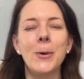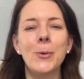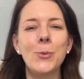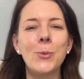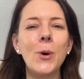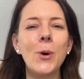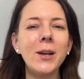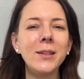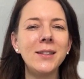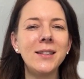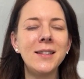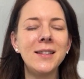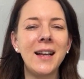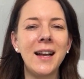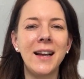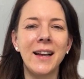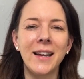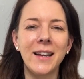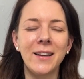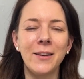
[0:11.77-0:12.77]
Once
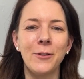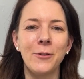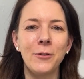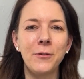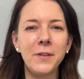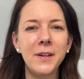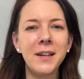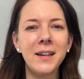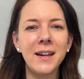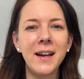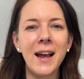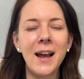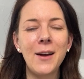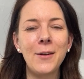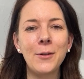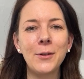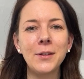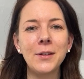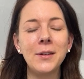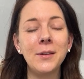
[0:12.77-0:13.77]
I figured
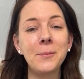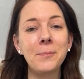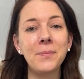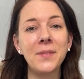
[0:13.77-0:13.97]
out